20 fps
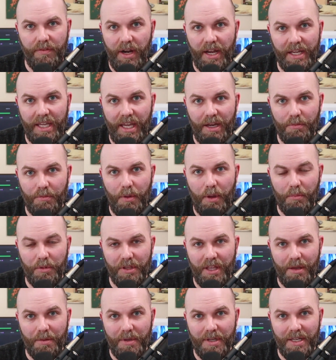I can't remember
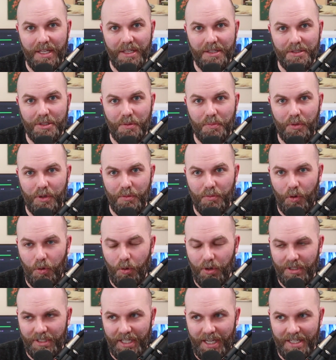that many Supreme
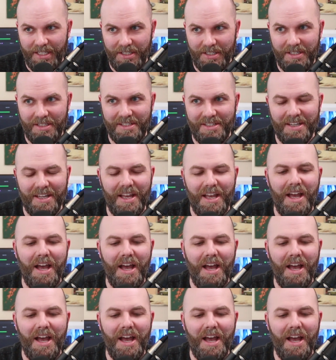Court cases,